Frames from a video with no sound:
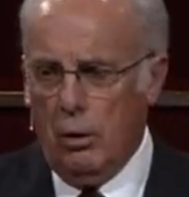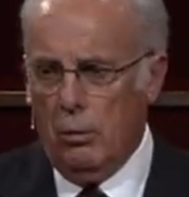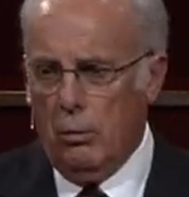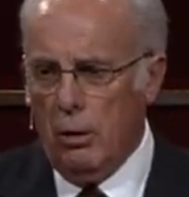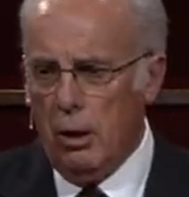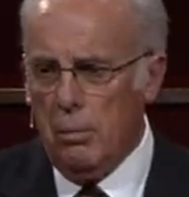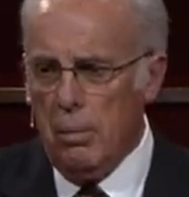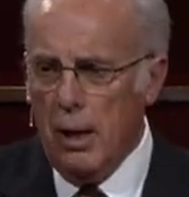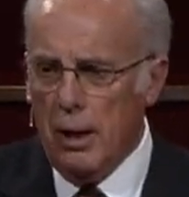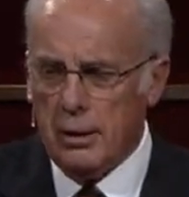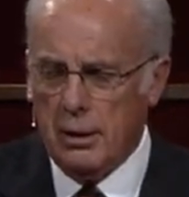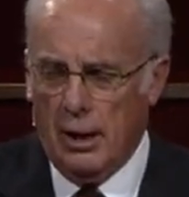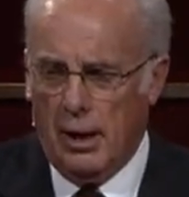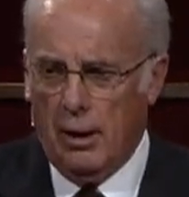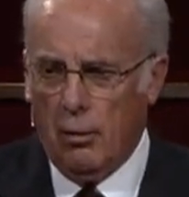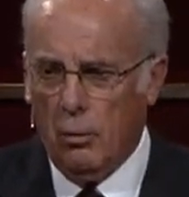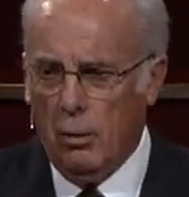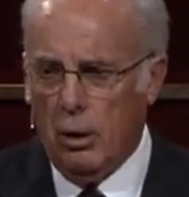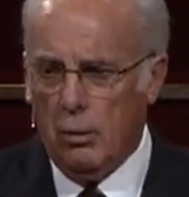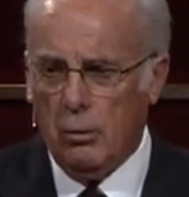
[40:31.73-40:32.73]
What, what about
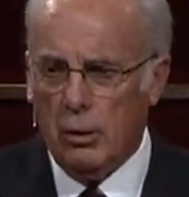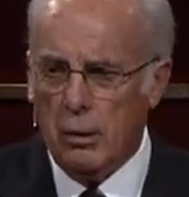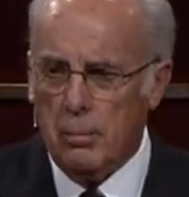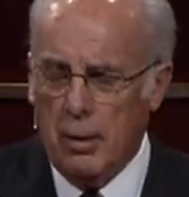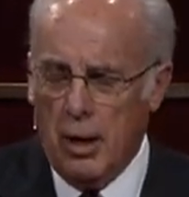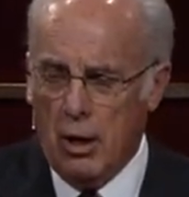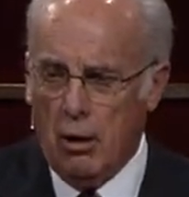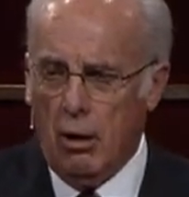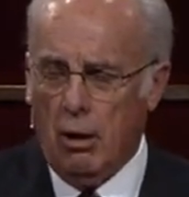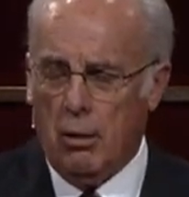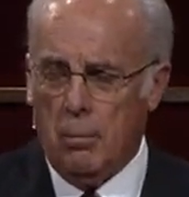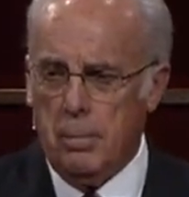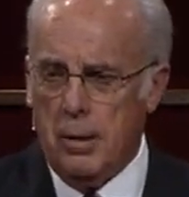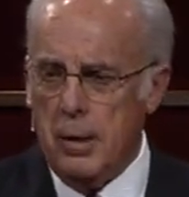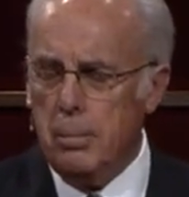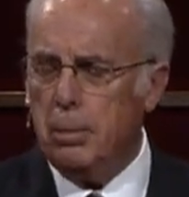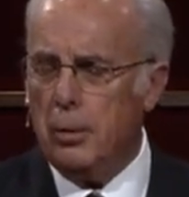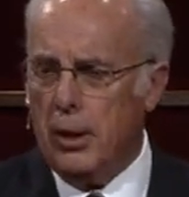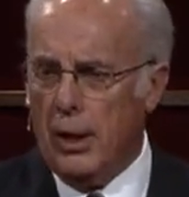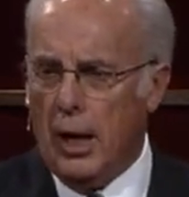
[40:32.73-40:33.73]
that? What, what, about all the
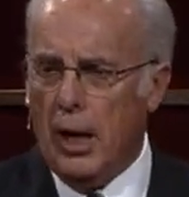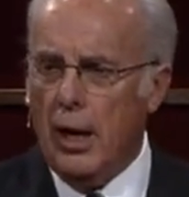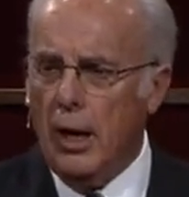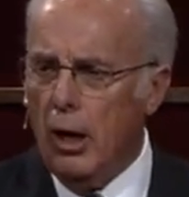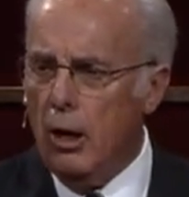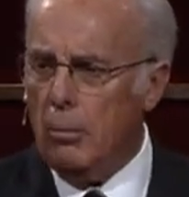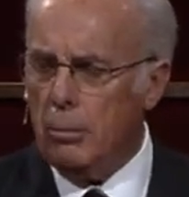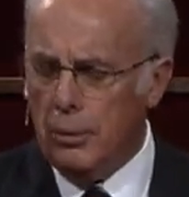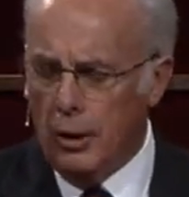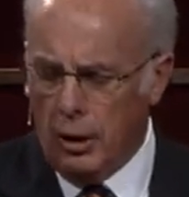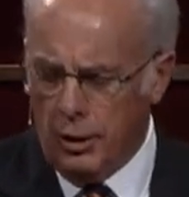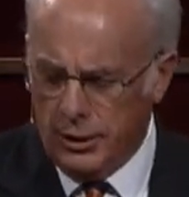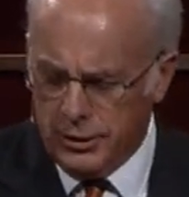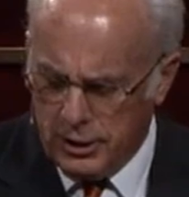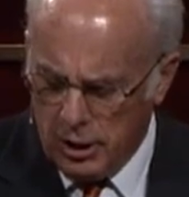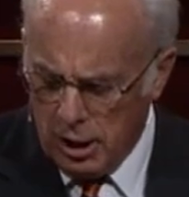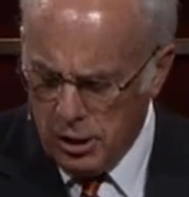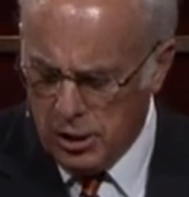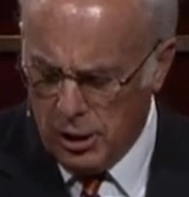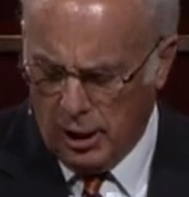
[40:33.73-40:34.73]
people that I helped and all the
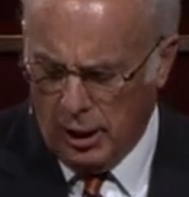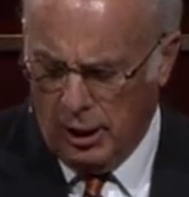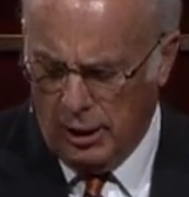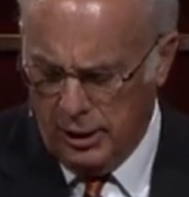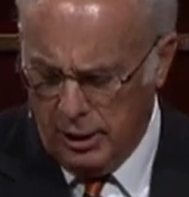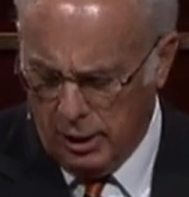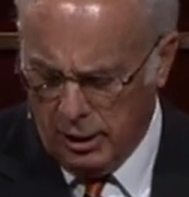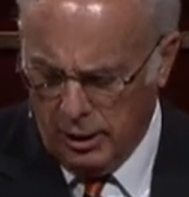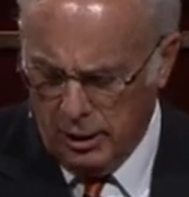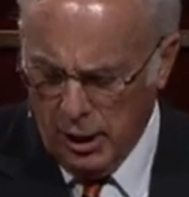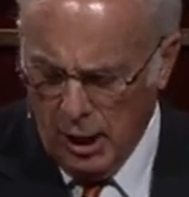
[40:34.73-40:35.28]
teaching I did?